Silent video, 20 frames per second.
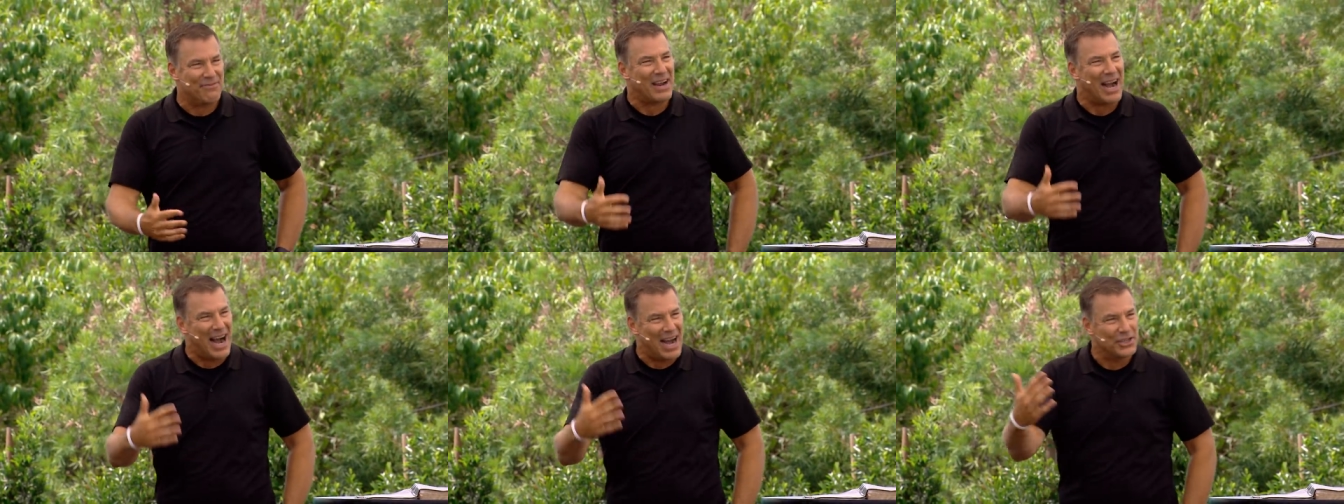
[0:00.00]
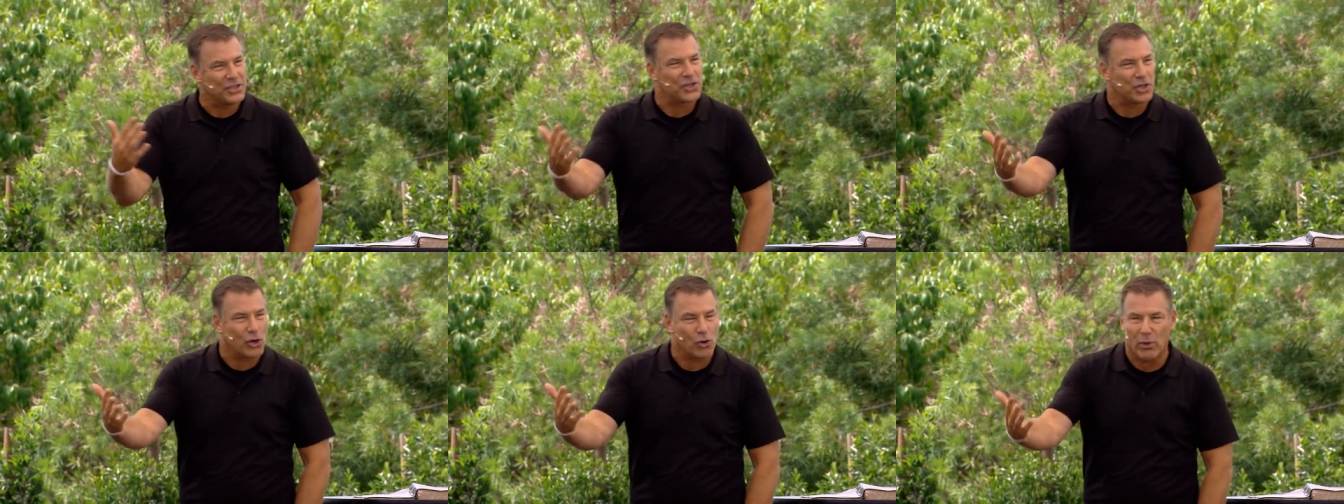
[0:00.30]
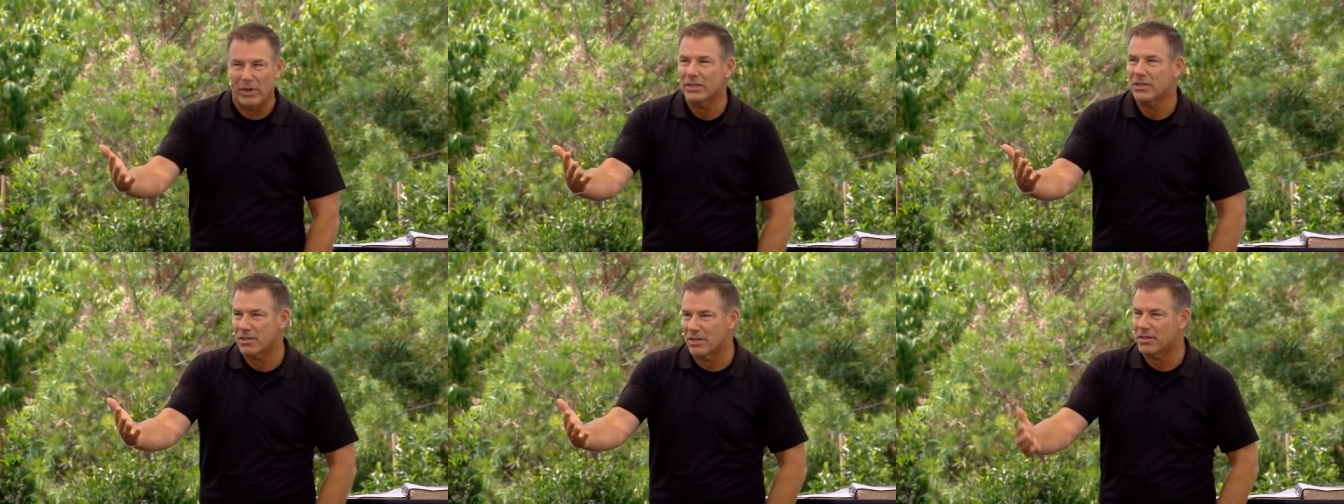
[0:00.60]

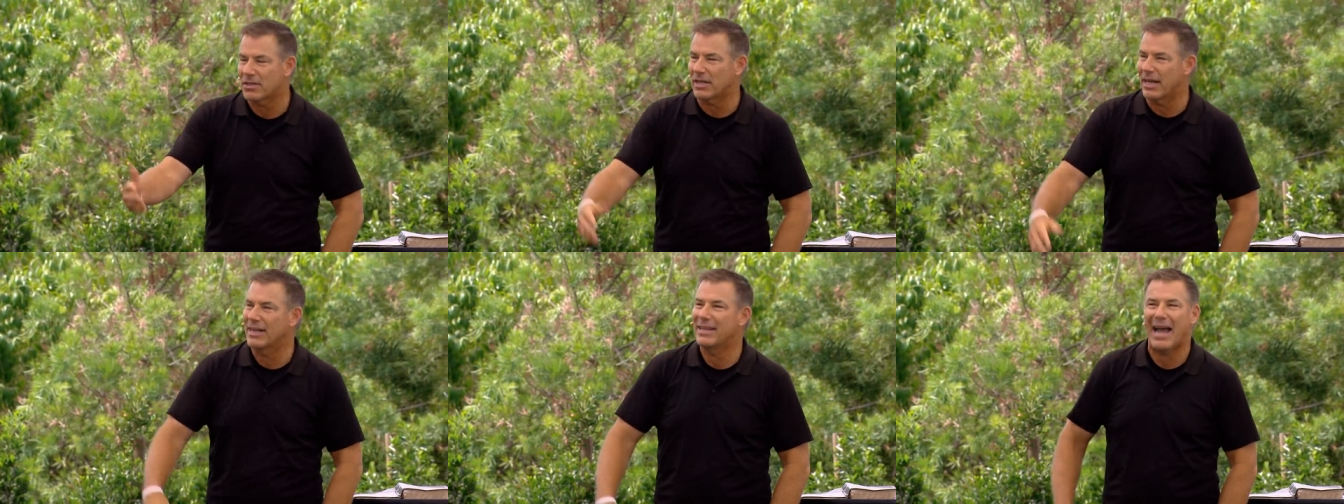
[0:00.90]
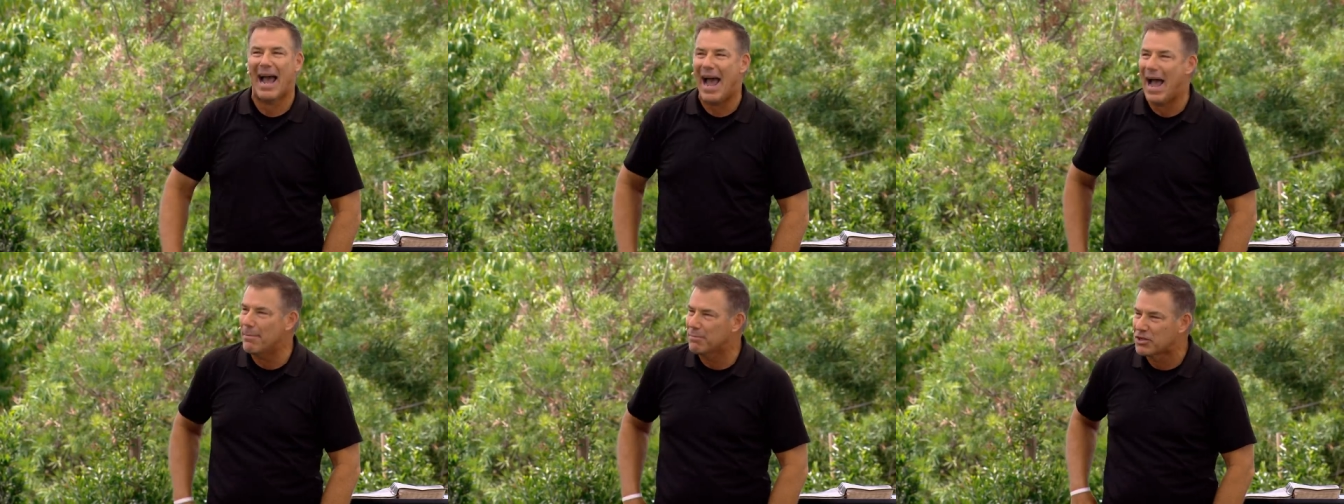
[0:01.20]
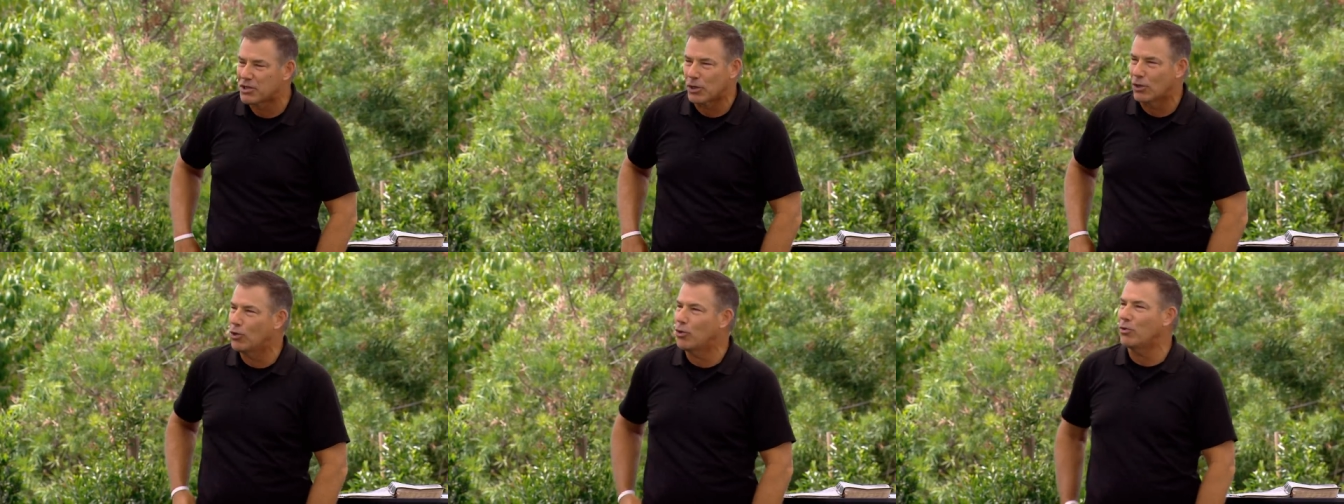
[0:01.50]
consequences? It
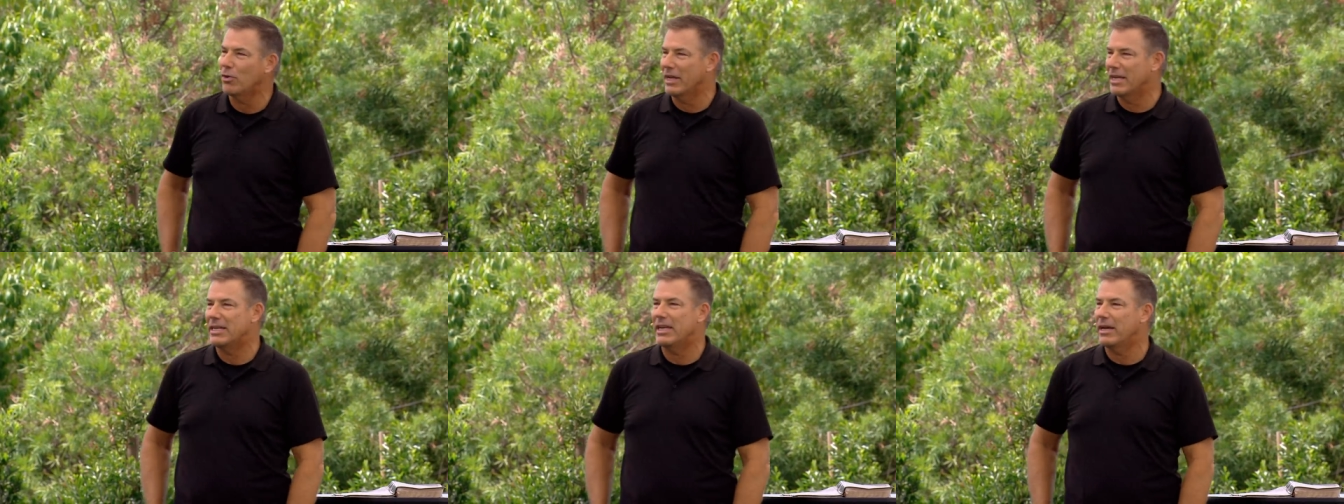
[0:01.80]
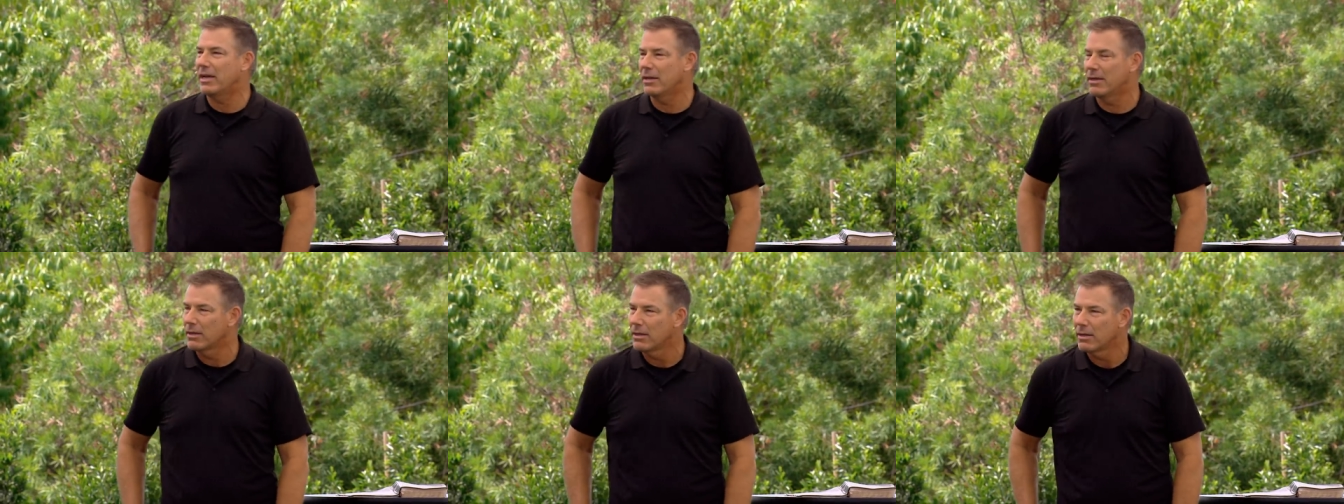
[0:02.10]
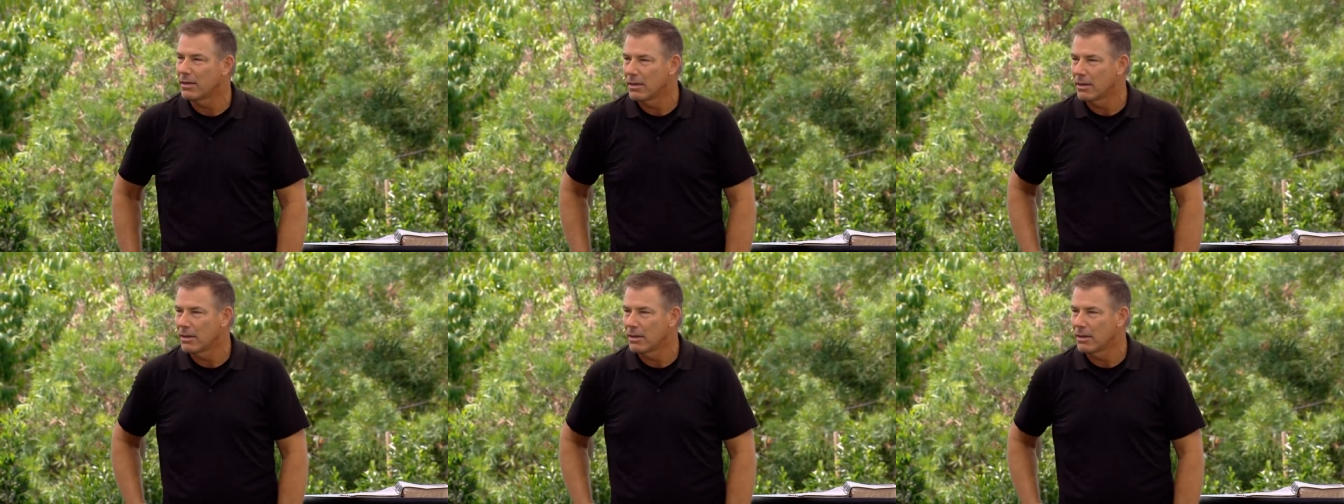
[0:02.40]
absolutely did.